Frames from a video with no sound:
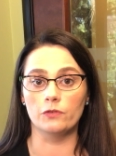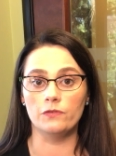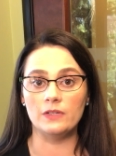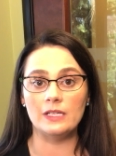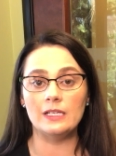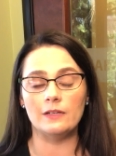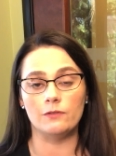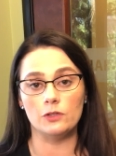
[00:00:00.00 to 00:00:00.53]

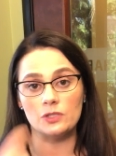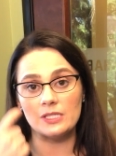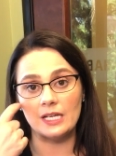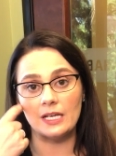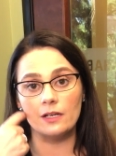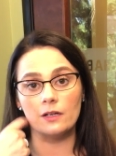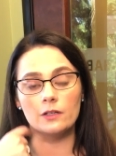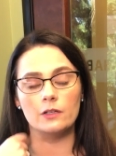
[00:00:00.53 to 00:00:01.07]
feet, if you
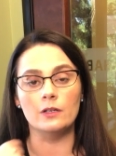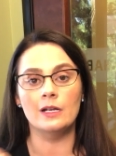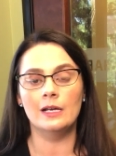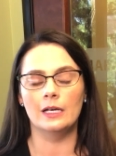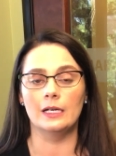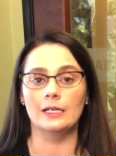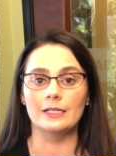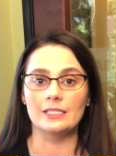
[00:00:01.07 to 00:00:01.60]
stand on
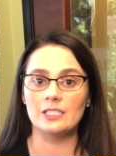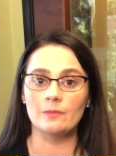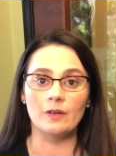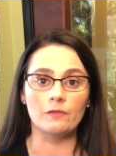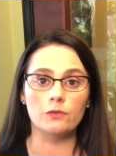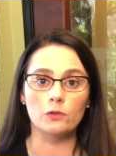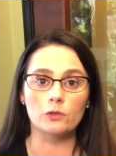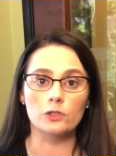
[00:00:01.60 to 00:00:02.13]
cement
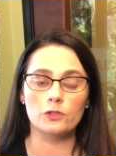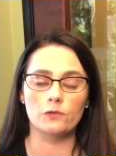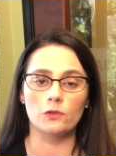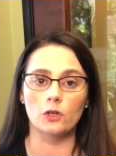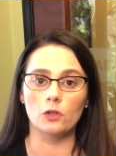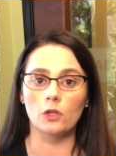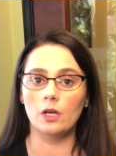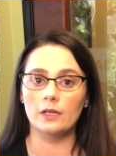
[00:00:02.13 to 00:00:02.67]
floors for
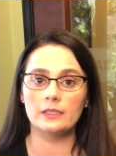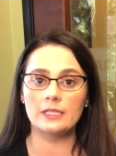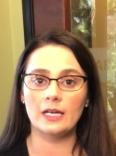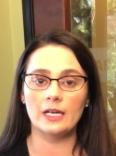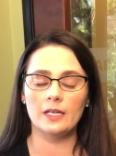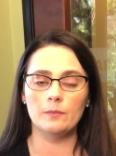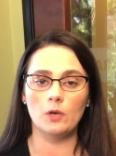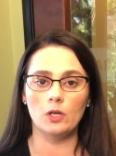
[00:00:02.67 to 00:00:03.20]
a long
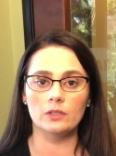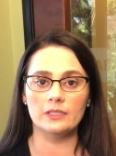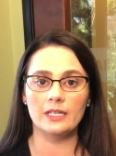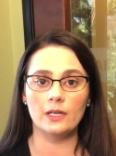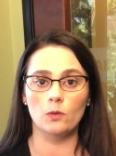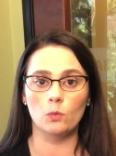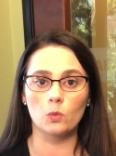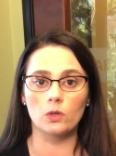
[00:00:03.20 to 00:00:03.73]
time, all day
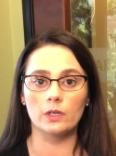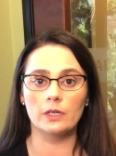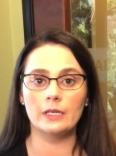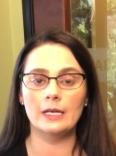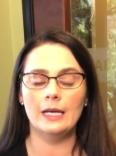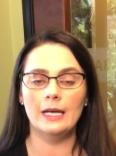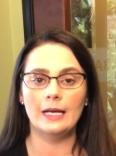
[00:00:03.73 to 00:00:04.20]
at work,